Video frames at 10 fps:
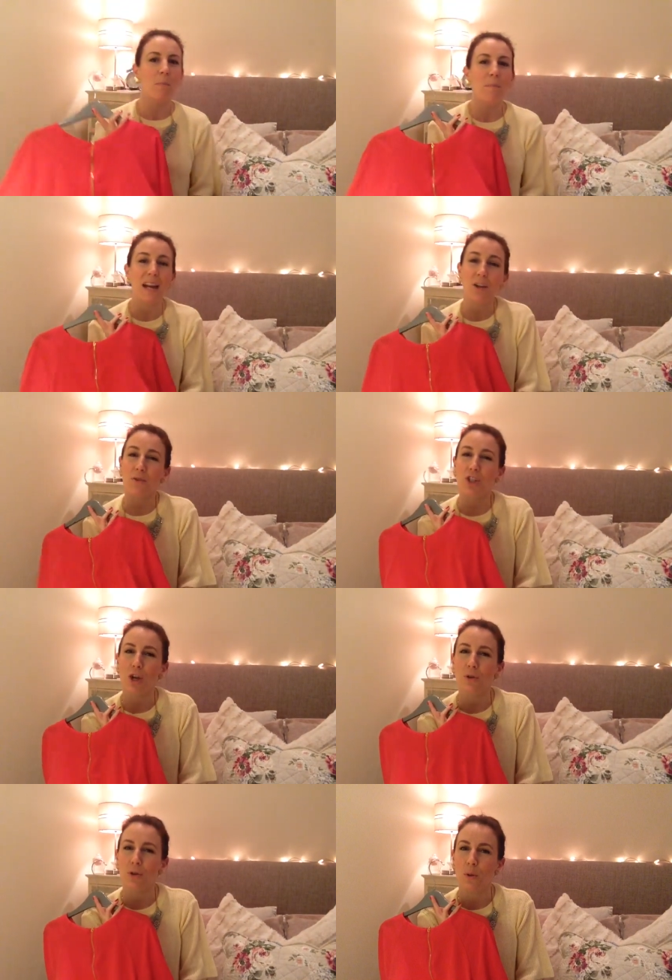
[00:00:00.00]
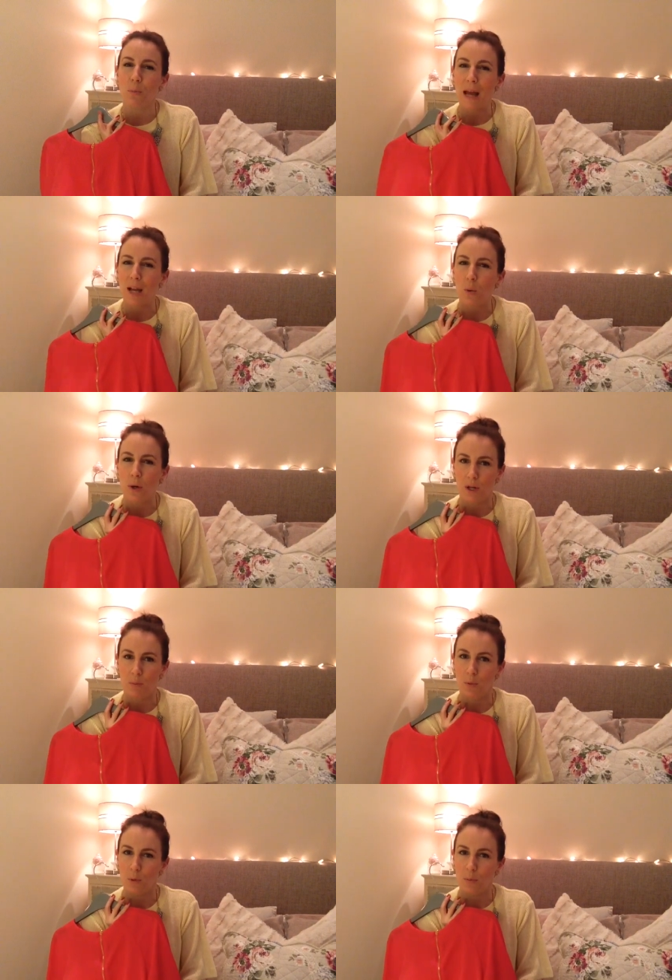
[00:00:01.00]
I may have shown you the black one I
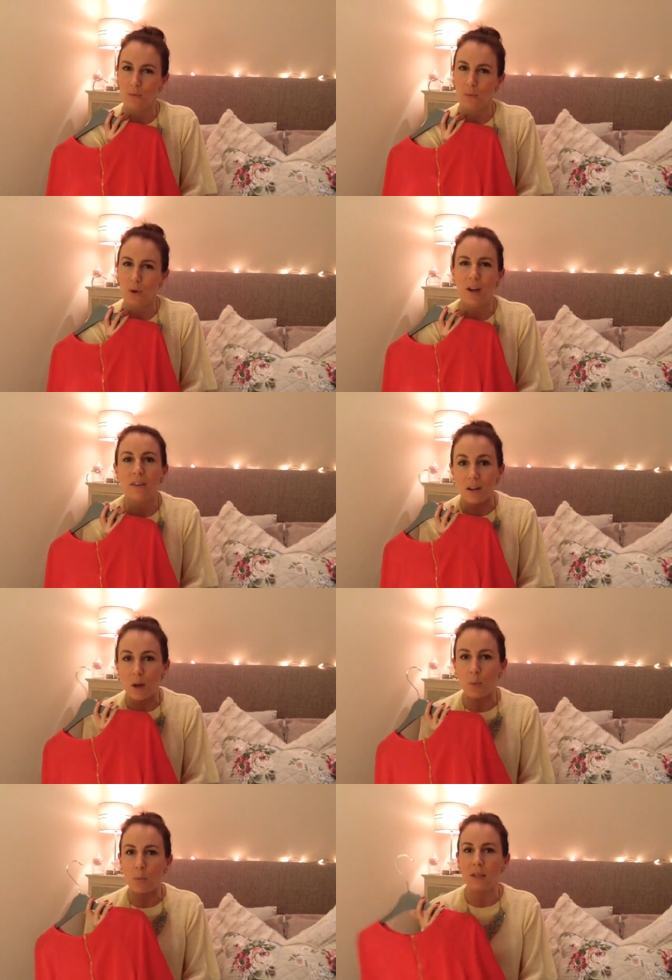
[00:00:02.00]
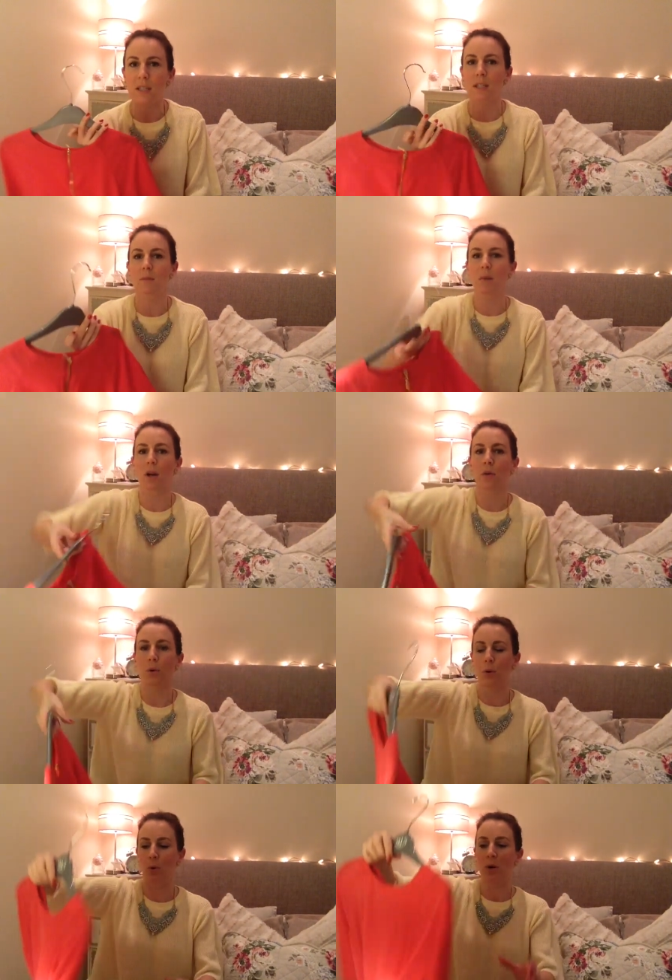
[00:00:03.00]
bought before. I think I probably did in my other
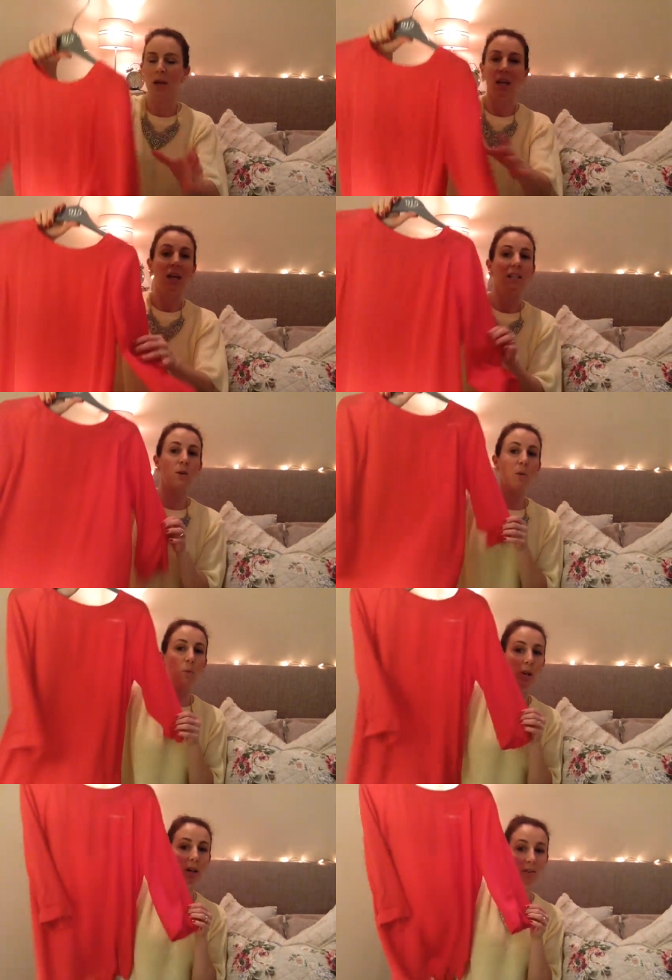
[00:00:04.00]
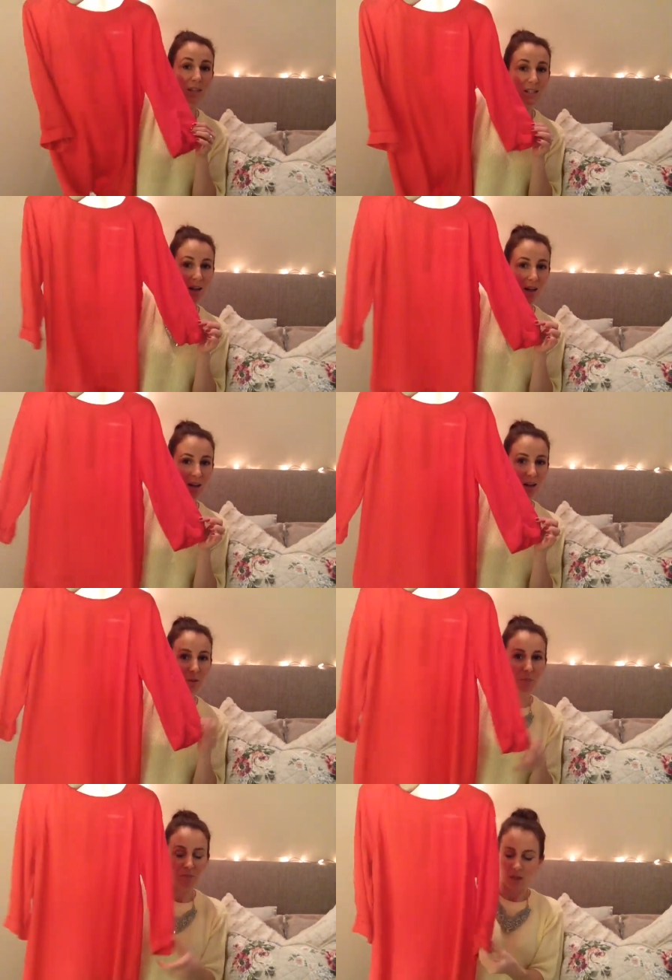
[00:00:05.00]
haul. So I bought it in this colour.
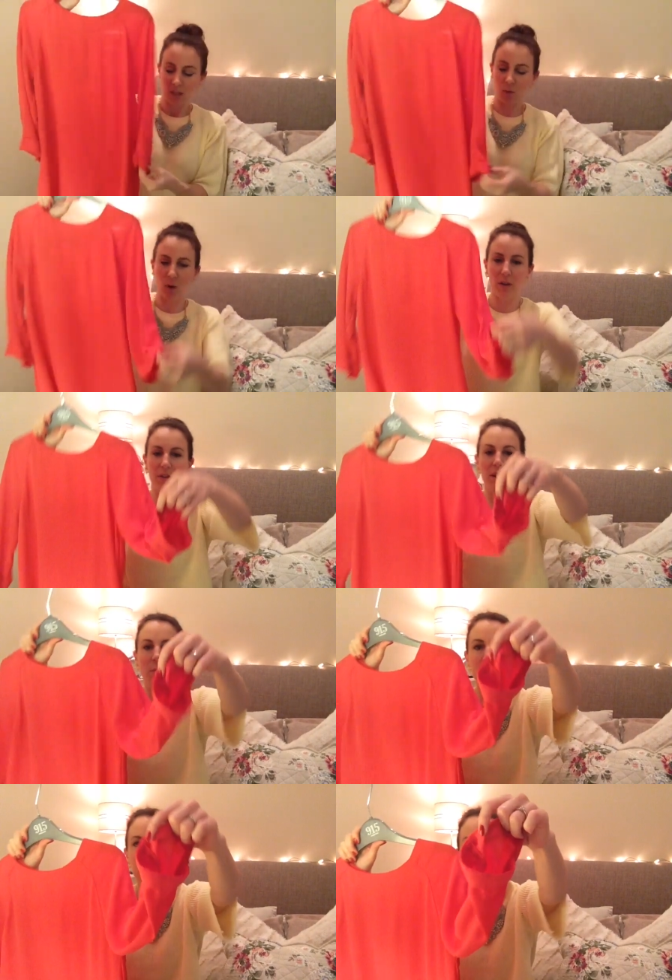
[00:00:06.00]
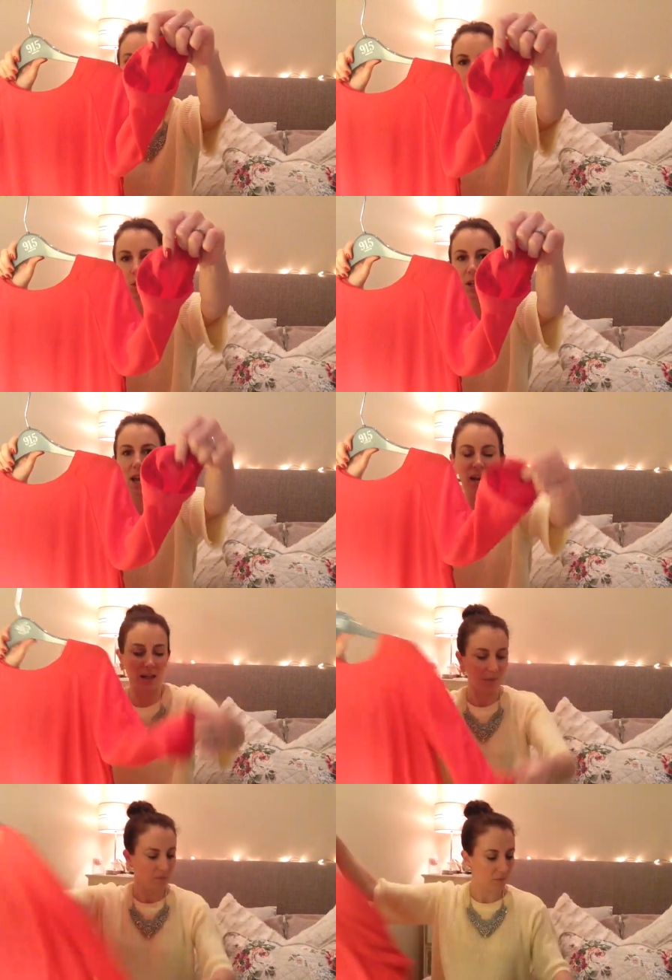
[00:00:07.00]
It's quite thin material
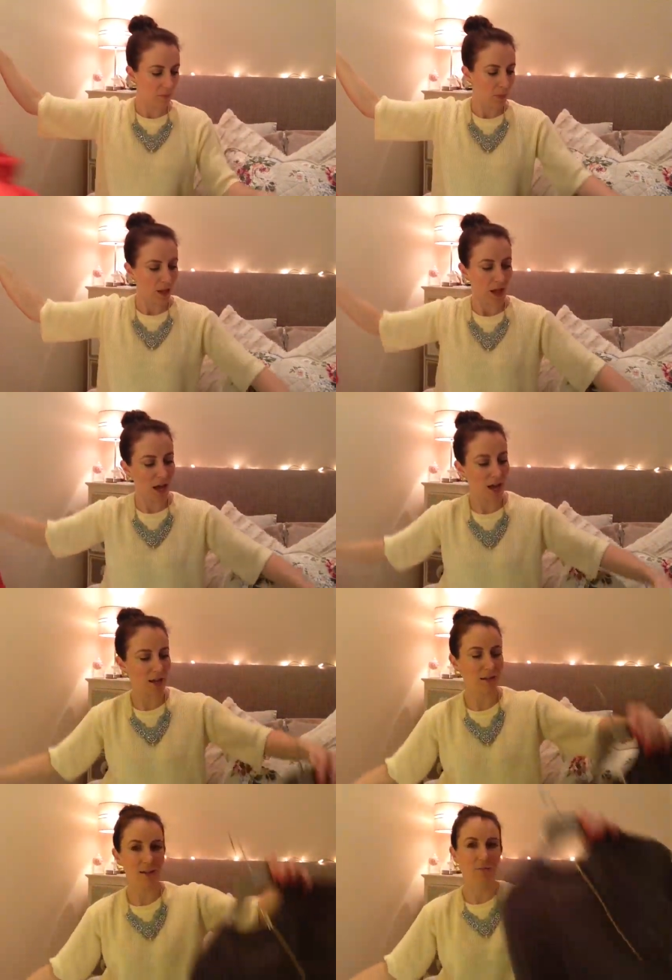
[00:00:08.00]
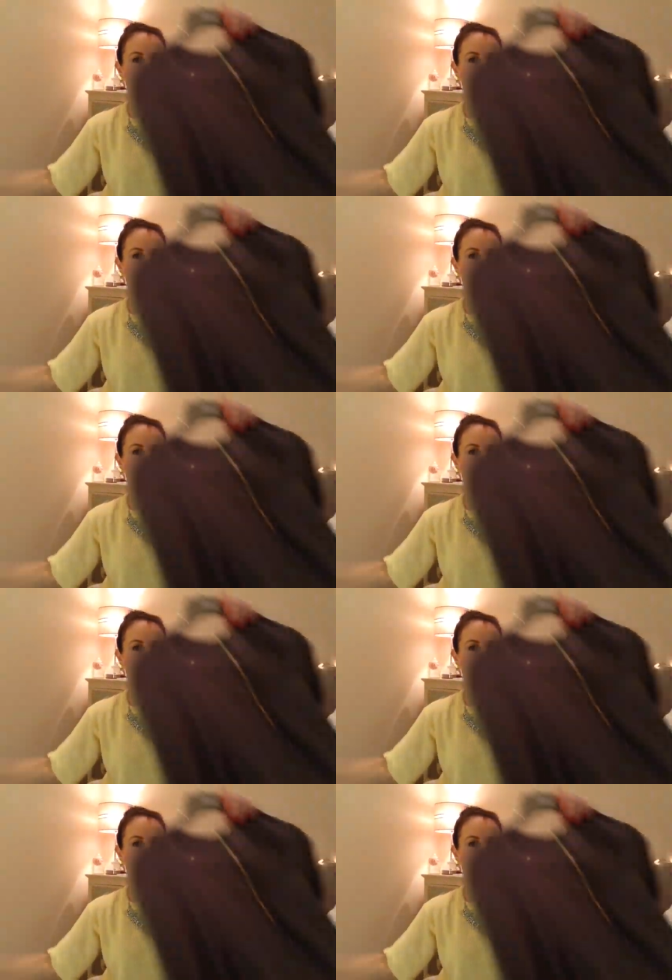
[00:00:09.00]
again and